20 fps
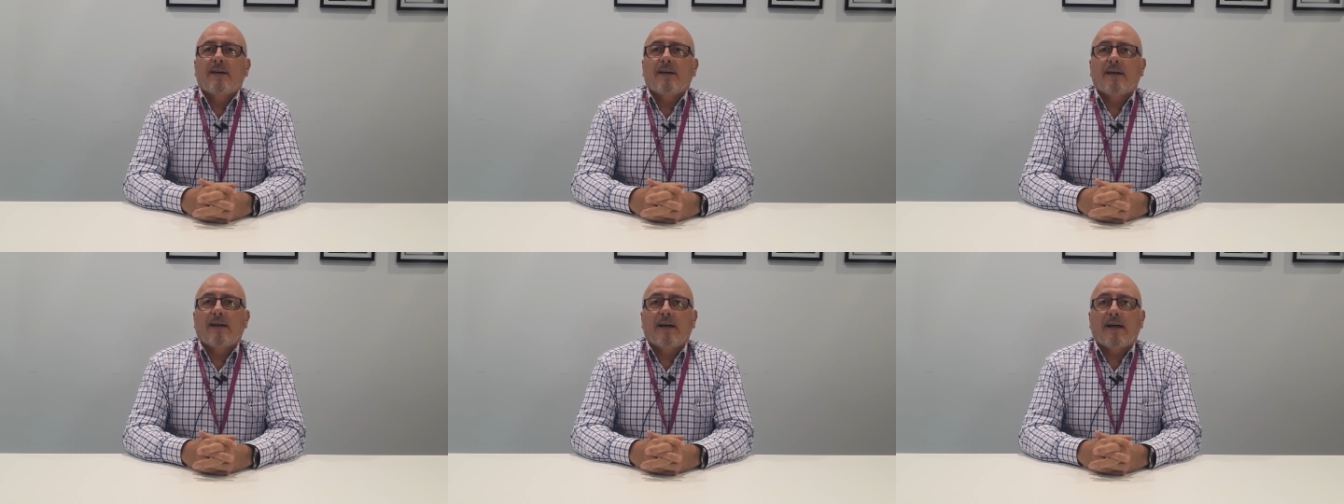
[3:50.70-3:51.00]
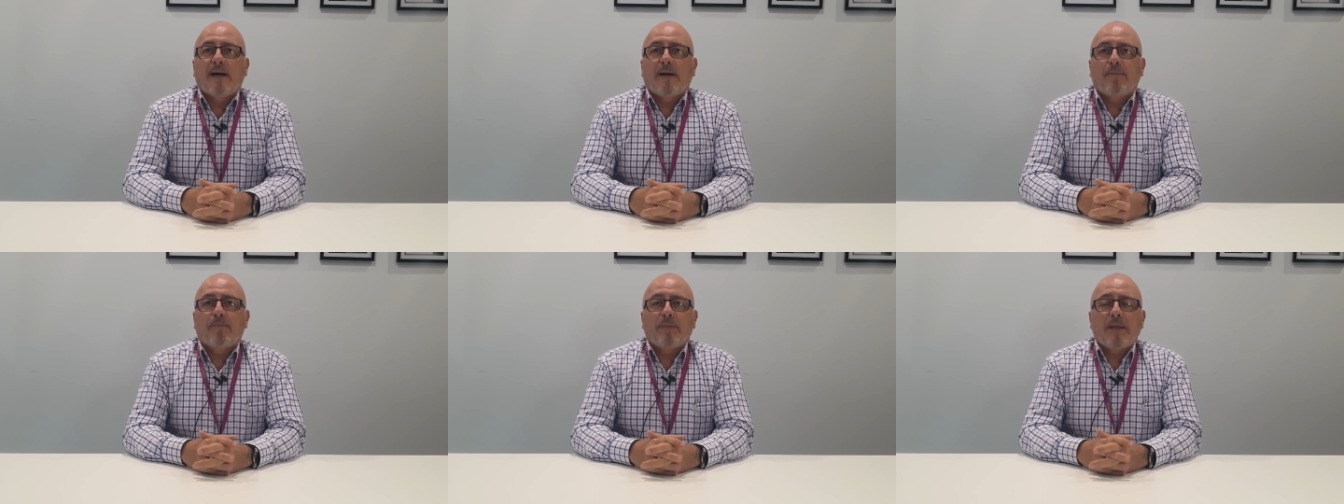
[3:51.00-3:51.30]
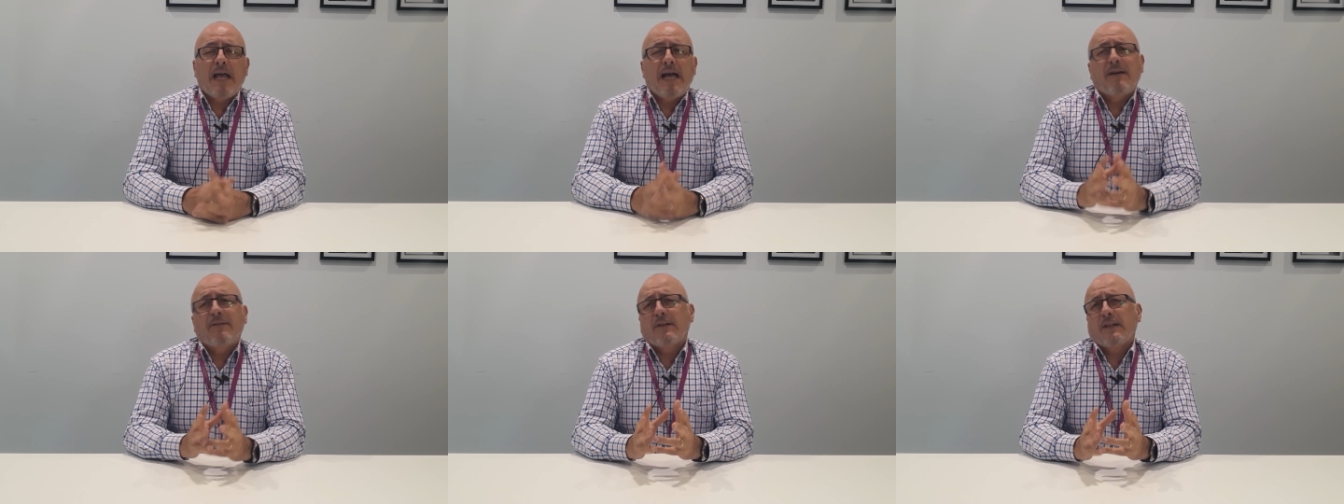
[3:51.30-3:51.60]
Um,
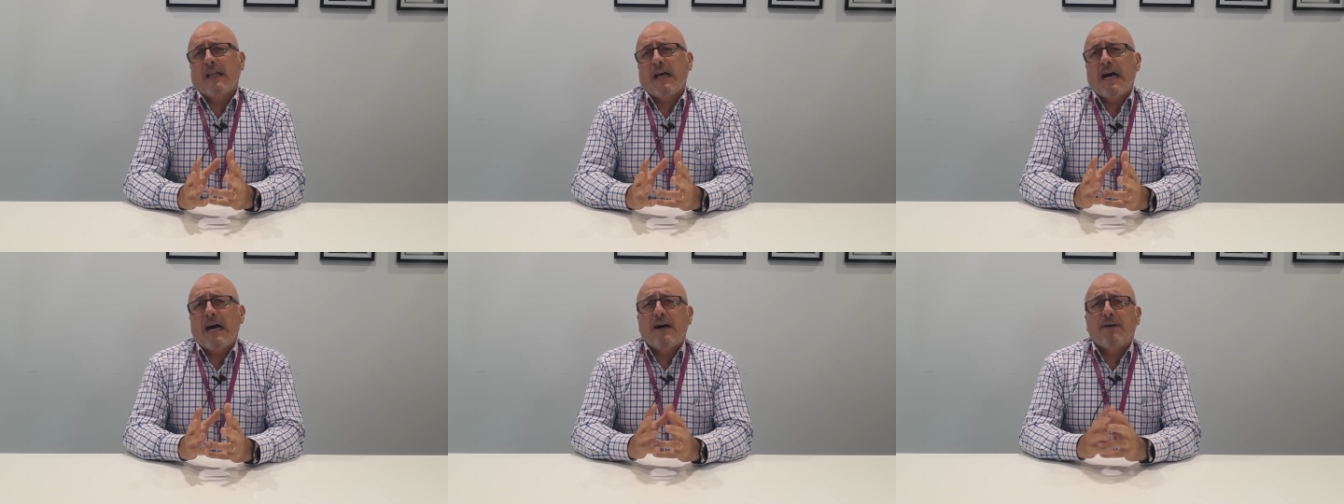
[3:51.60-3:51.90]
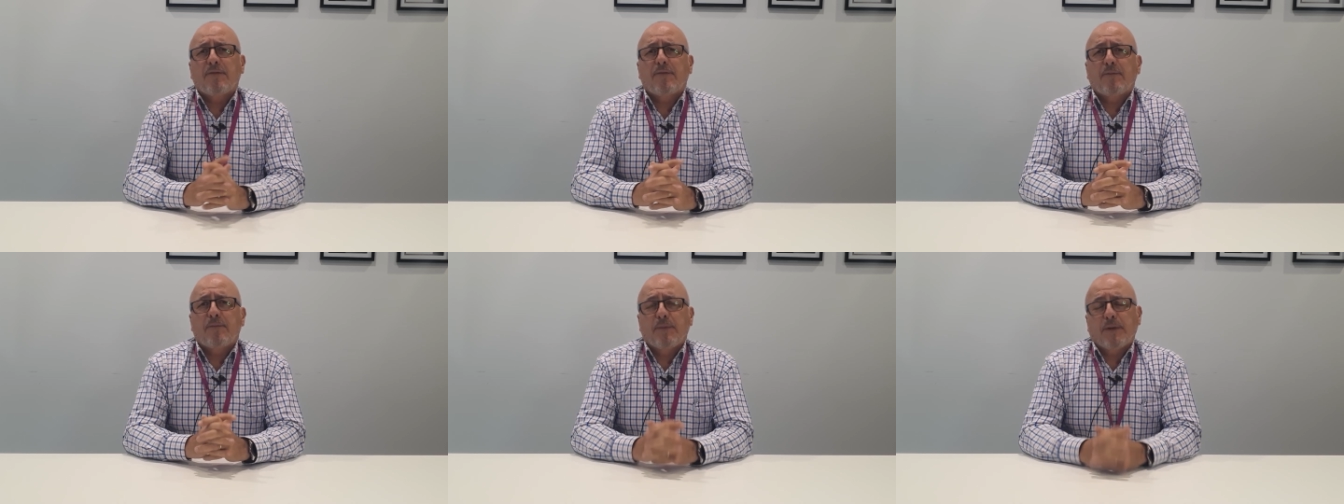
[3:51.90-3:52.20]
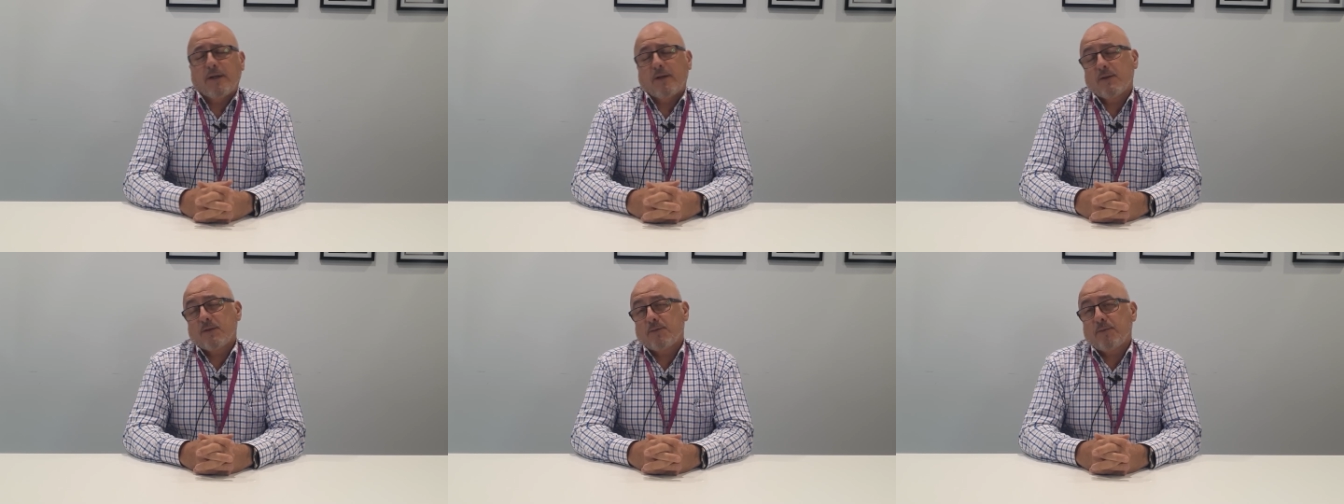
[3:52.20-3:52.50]
have a laugh
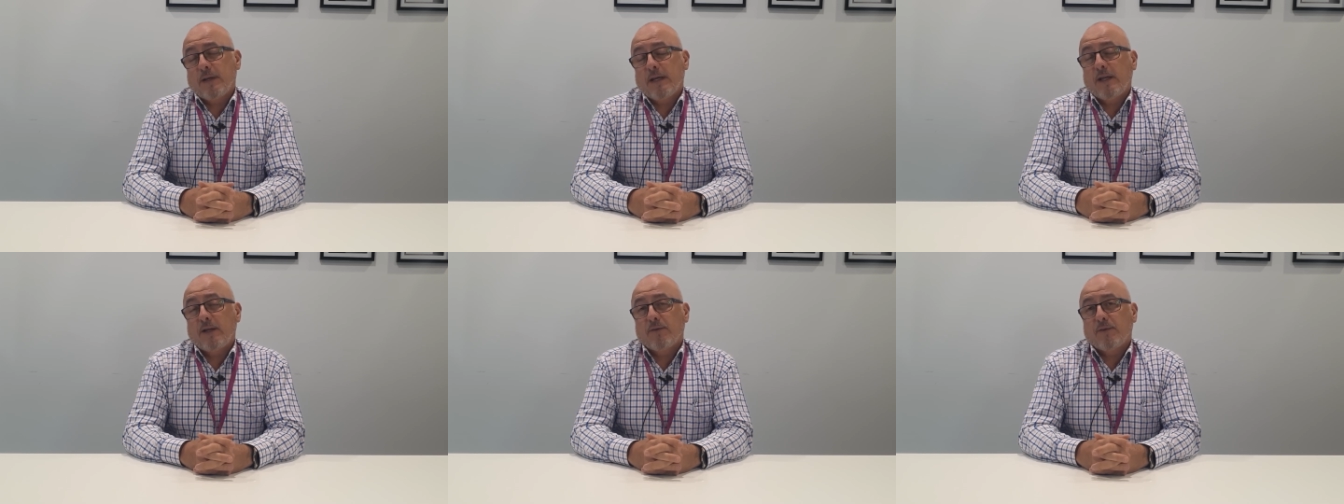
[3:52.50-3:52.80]
because many